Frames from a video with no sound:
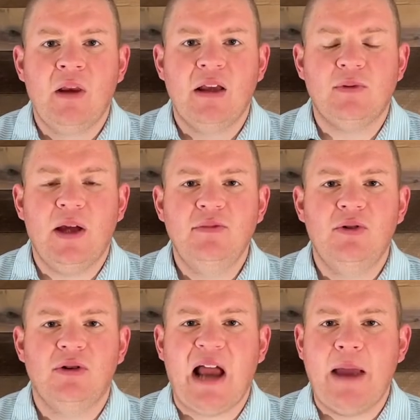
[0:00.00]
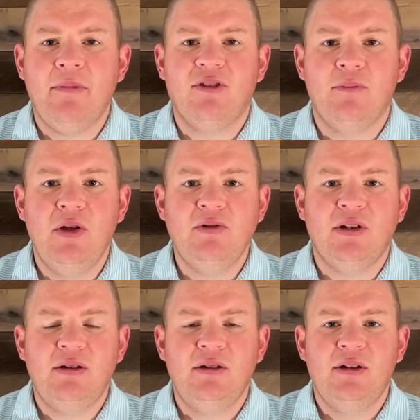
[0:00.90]
we come to our time of
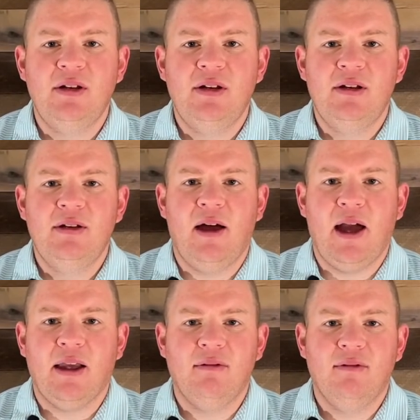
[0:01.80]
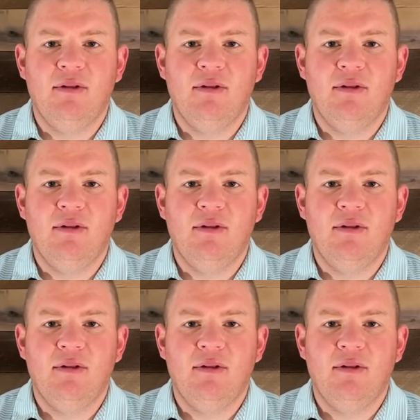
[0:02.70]
communion, I